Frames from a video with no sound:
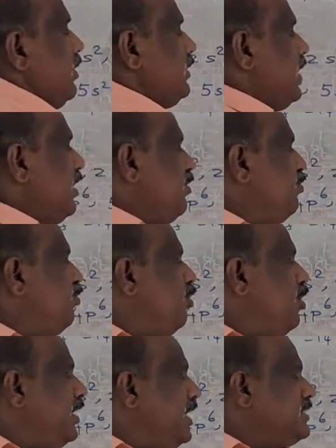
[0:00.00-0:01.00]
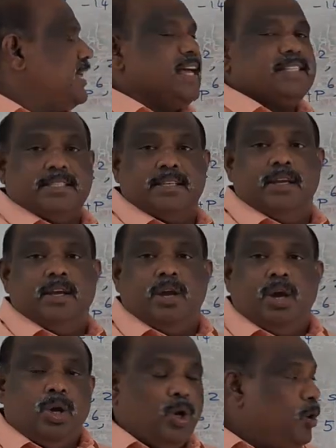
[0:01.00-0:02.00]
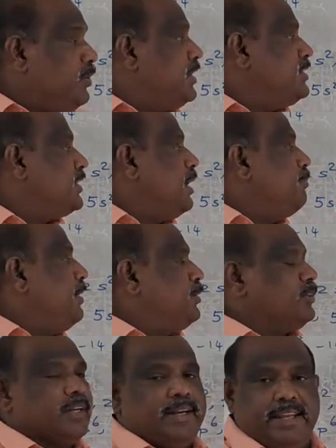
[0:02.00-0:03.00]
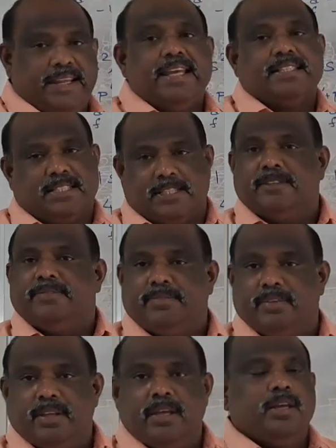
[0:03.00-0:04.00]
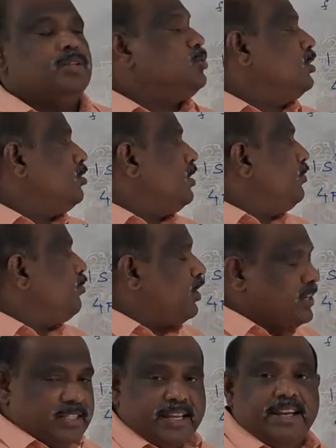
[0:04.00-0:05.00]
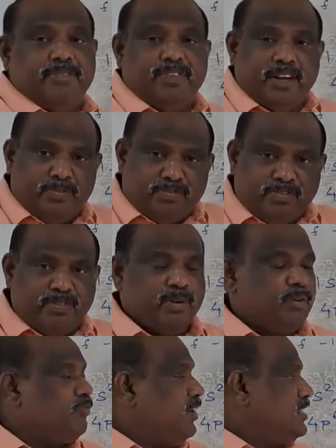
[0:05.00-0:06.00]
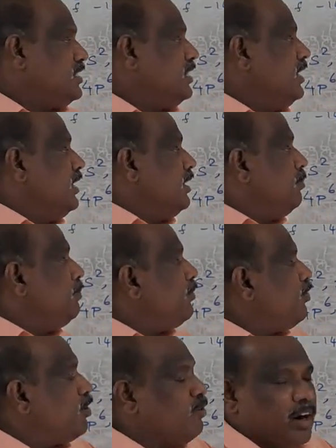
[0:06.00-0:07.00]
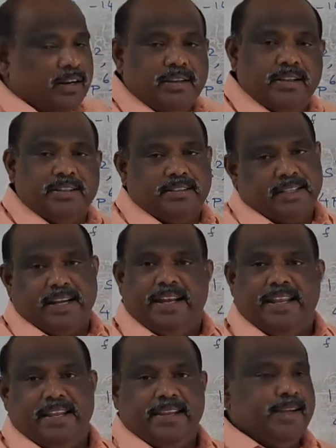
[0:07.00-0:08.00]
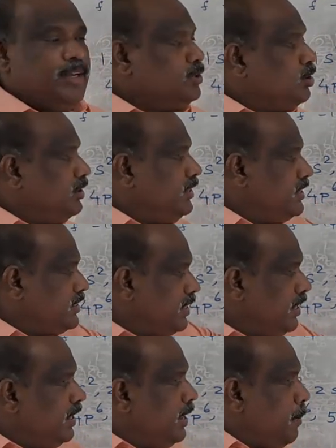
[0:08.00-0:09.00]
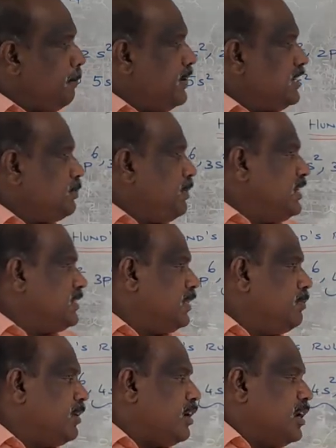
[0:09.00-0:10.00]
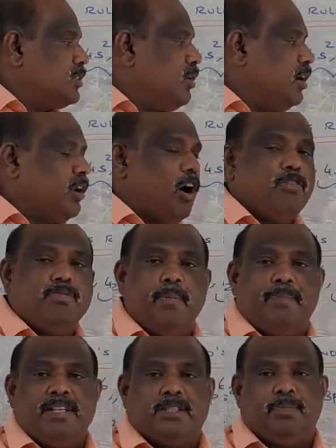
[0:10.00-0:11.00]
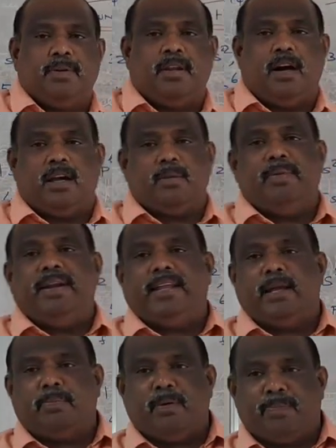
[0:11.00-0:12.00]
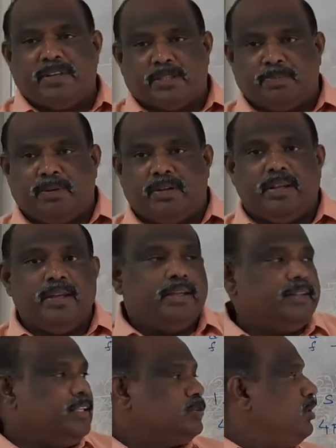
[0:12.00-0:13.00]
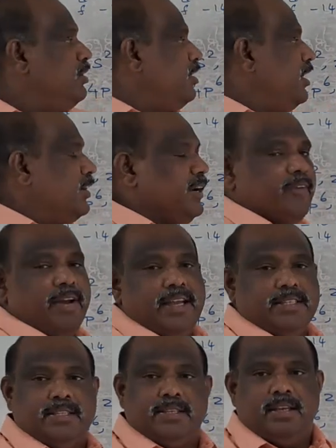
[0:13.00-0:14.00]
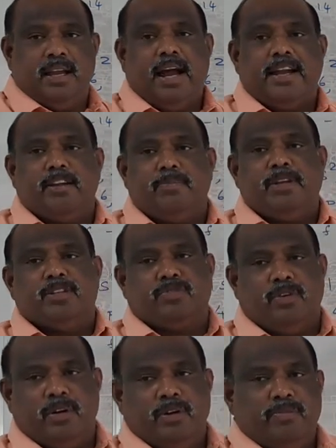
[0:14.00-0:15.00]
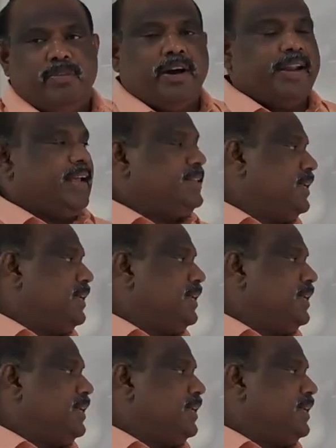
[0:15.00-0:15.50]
Whether 4S has lower energy compared to 3D, yes. So the only 4S is getting filled first before what? 3D. So this principle is nothing but called as what? Aufbau principle or building up of principle. This one we have to devise and it will be useful. For